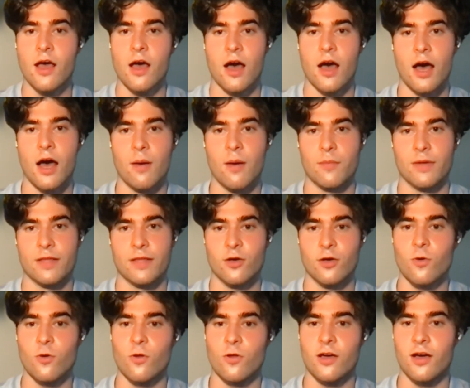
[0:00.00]
And the
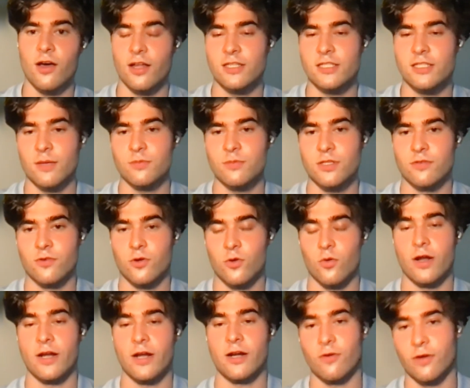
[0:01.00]
whole concept of
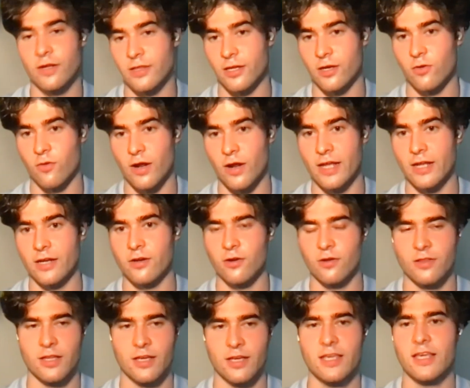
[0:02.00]
Gregory the Great or
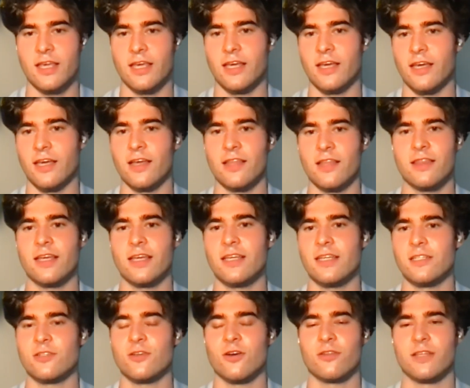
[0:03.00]
the King, I think he's
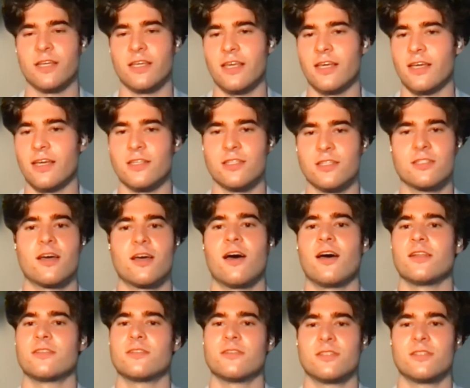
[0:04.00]
called the King of the
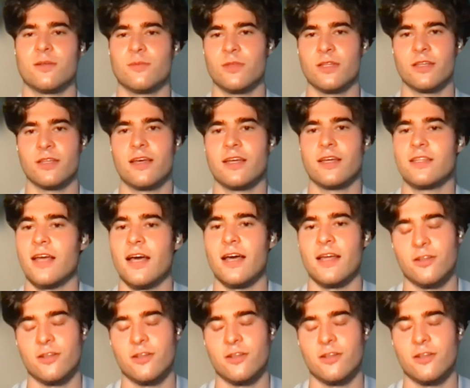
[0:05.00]
Scots or something like that.